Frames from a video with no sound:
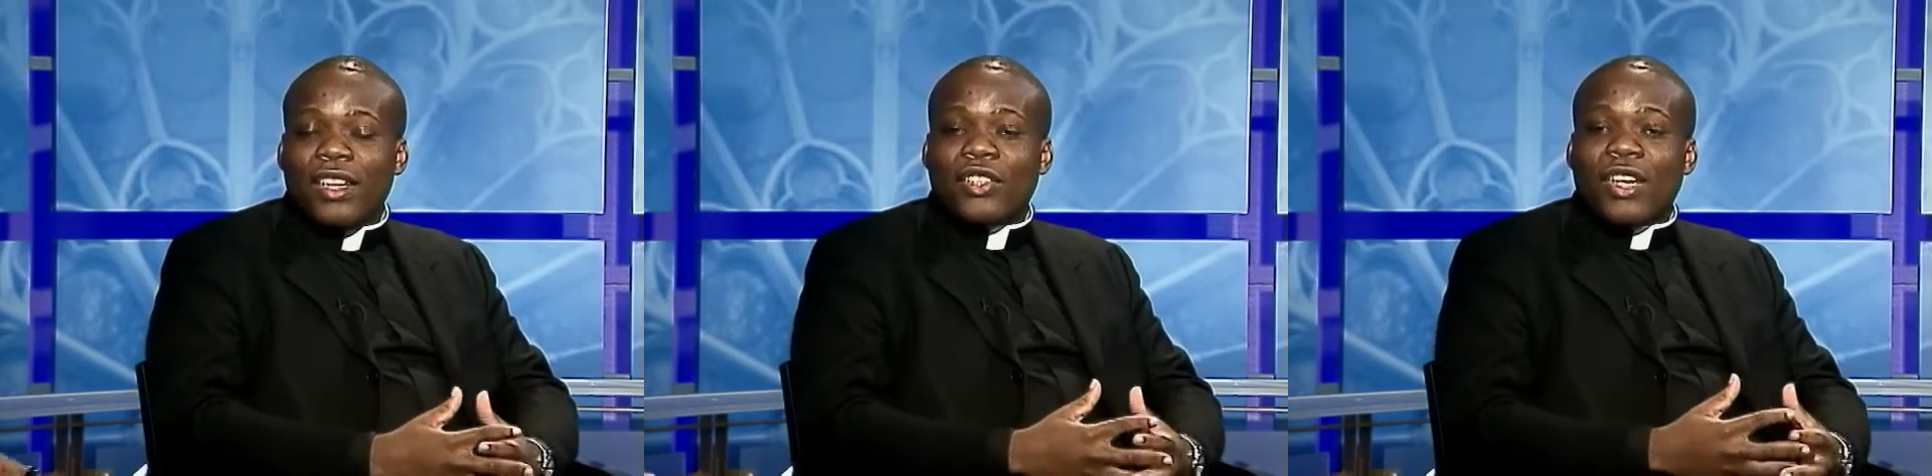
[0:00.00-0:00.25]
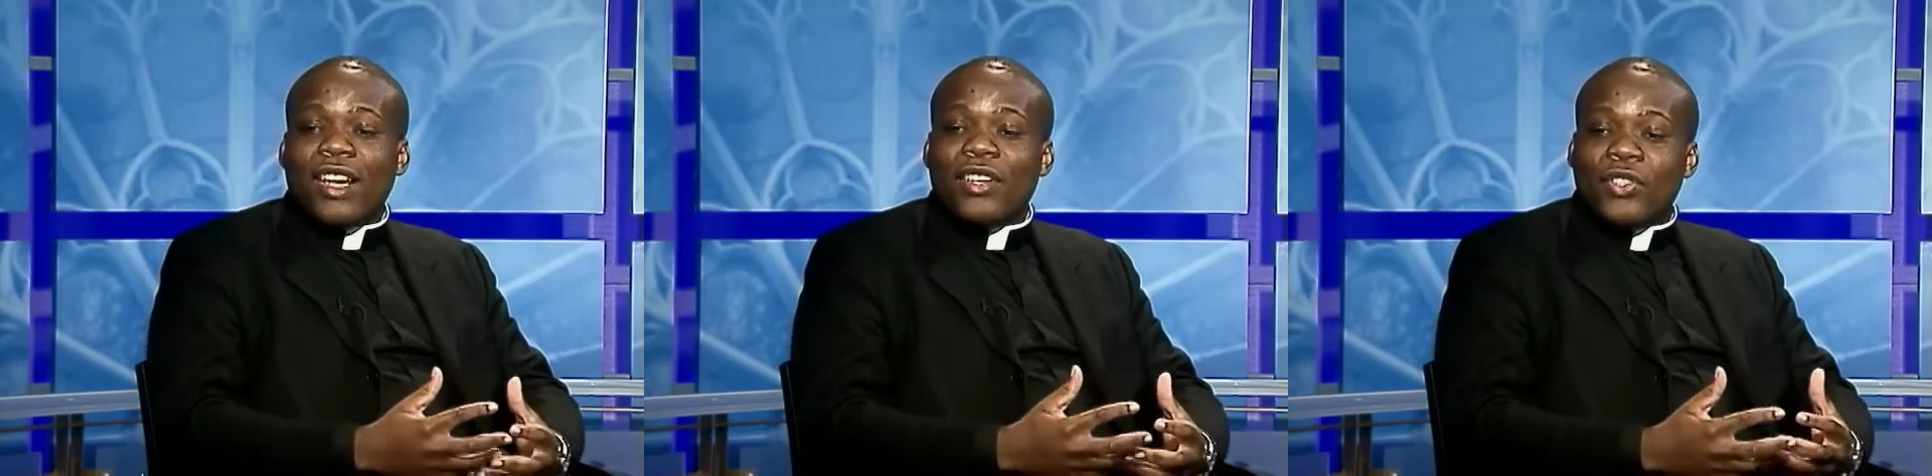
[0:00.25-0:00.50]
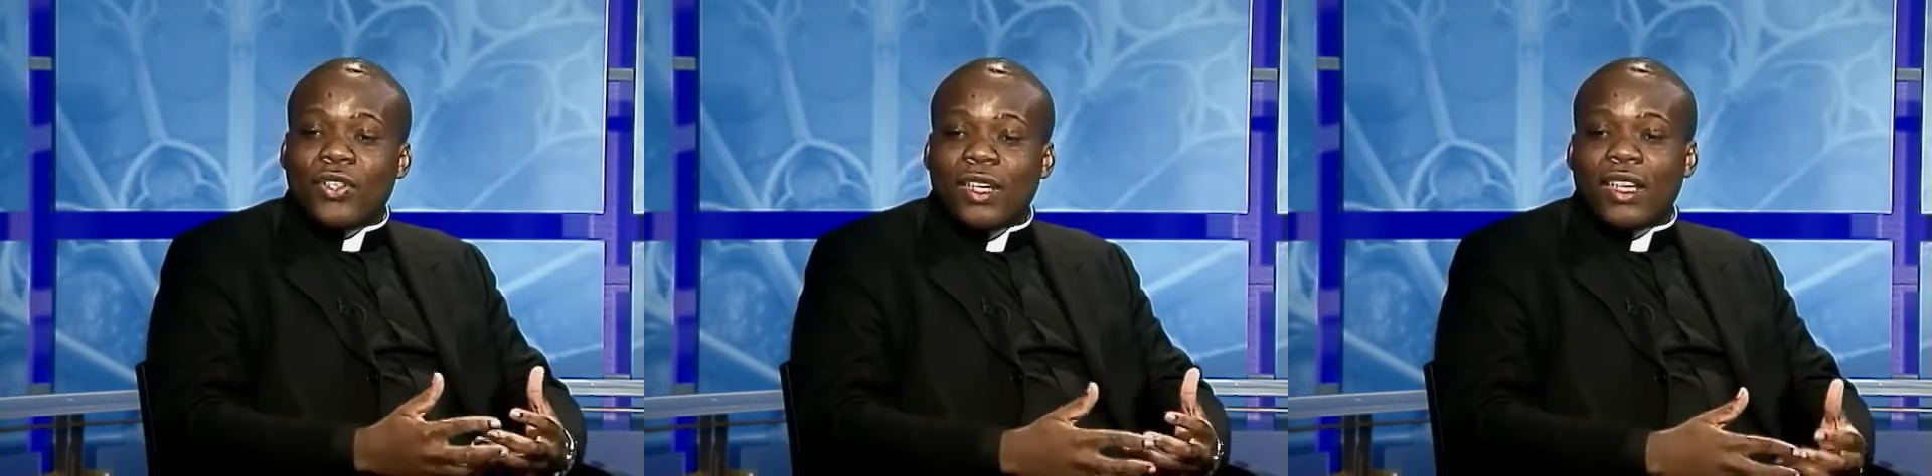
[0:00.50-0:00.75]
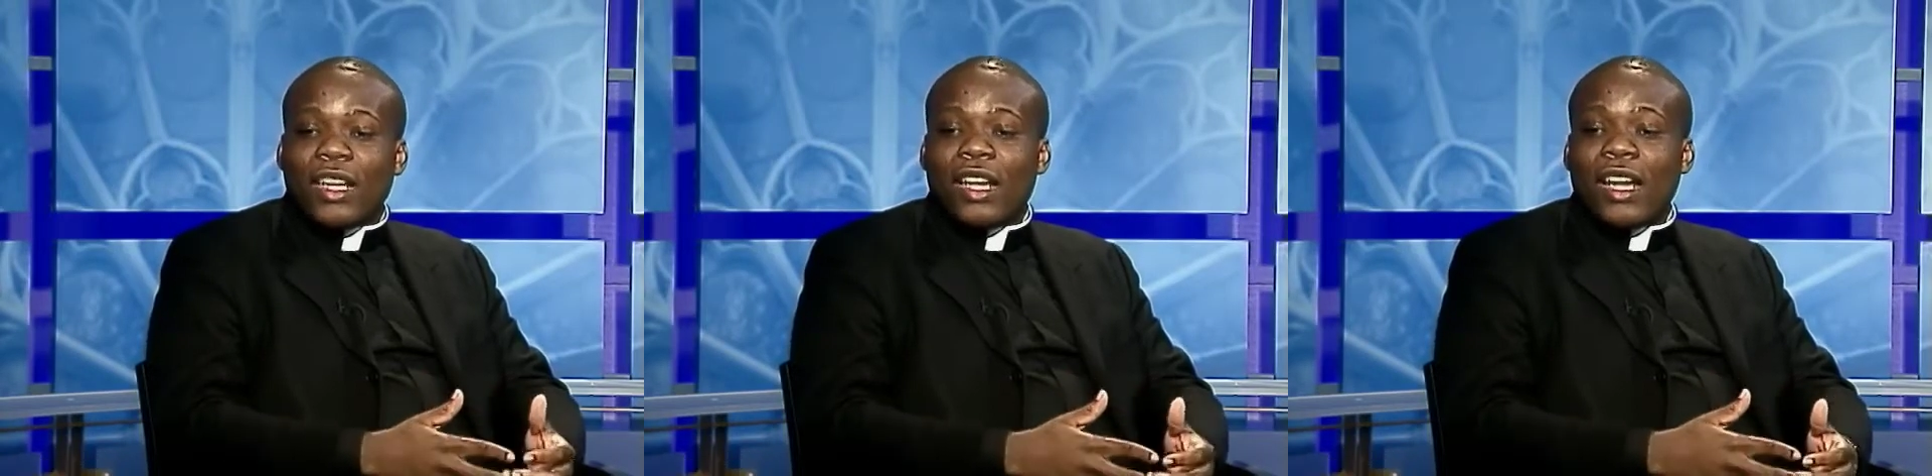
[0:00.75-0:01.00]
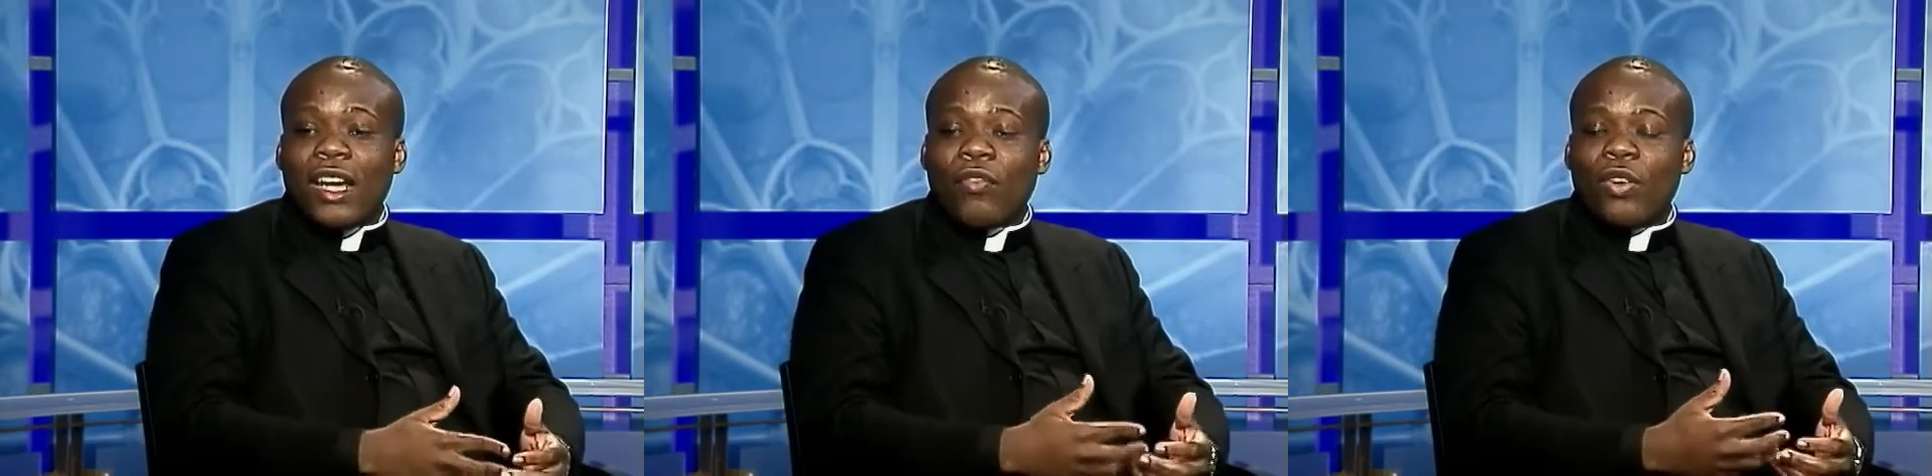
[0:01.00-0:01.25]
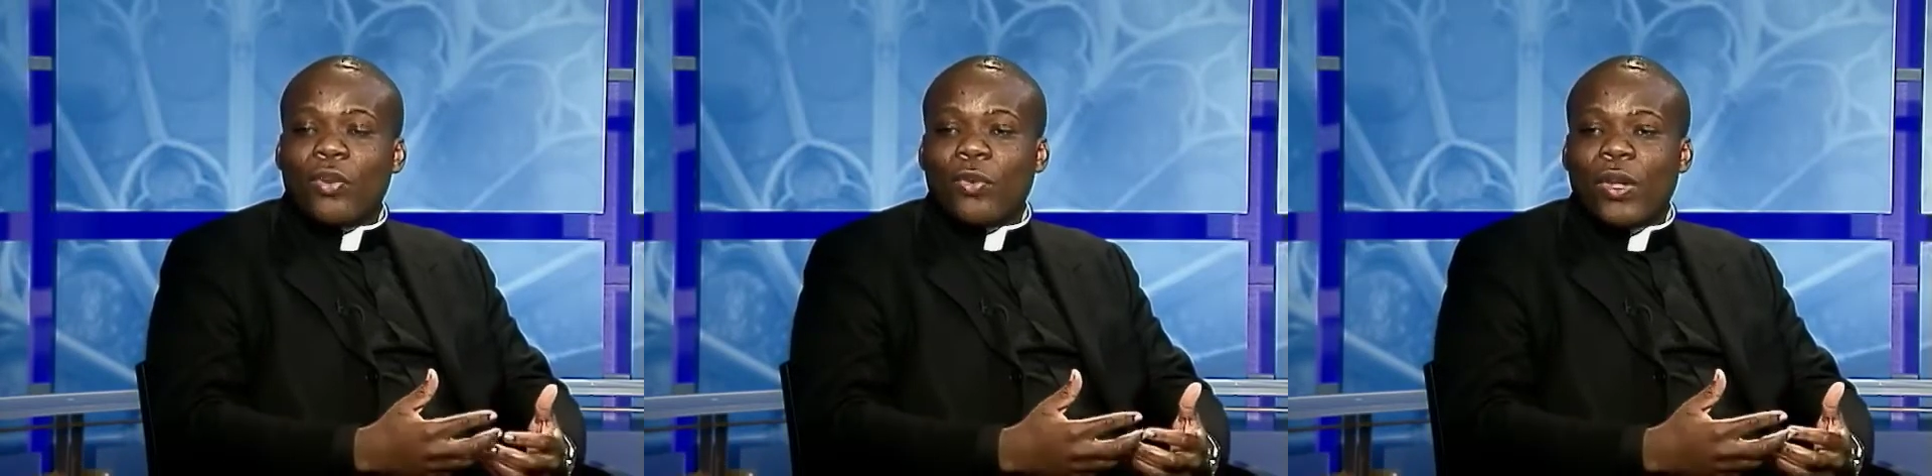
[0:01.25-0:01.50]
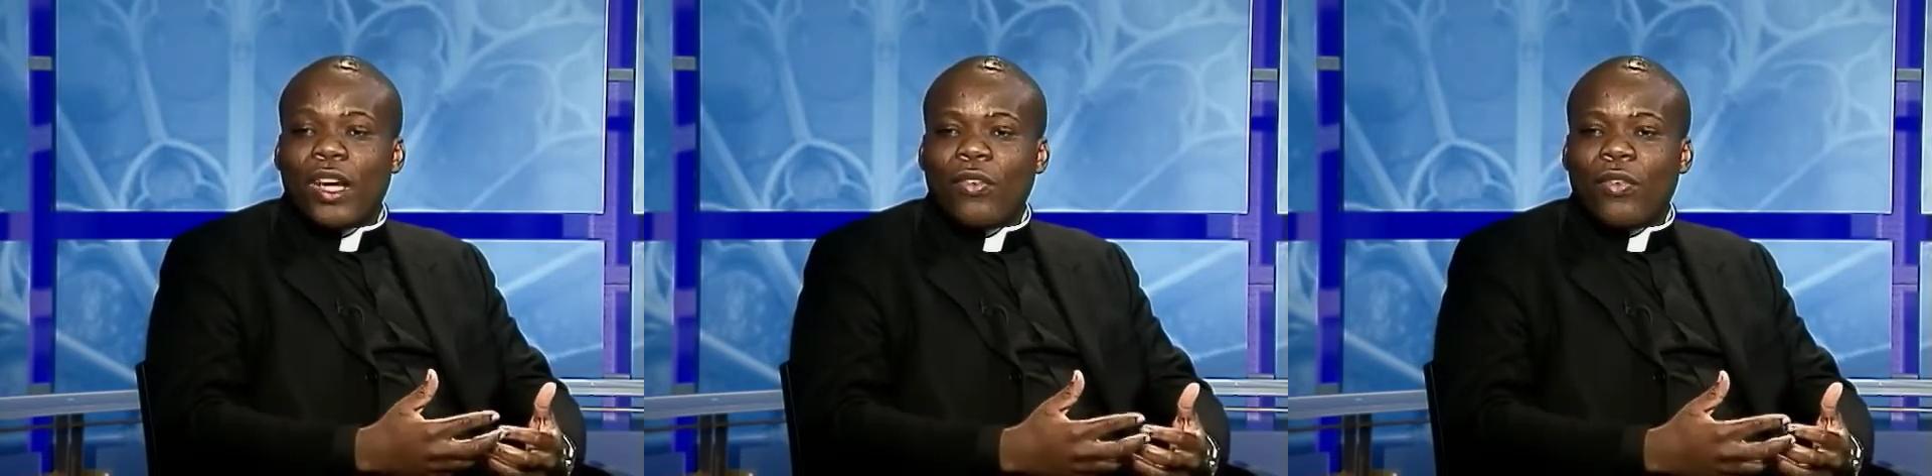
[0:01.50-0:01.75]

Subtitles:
he's constantly having you